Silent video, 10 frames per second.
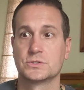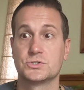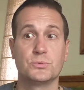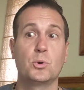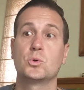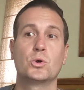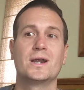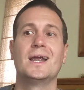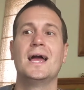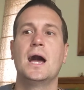to the point
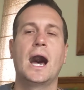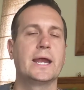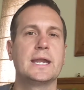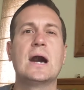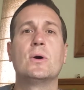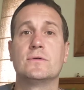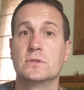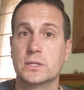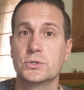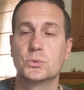where I now
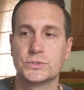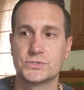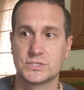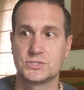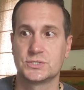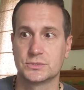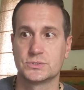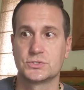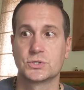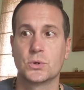have little
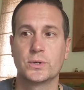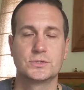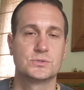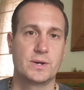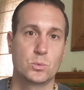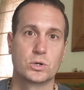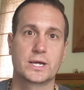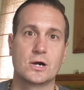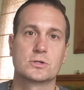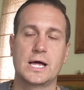resistance to going to my
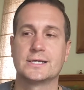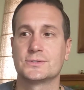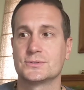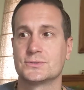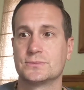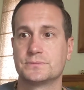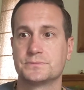workout classes.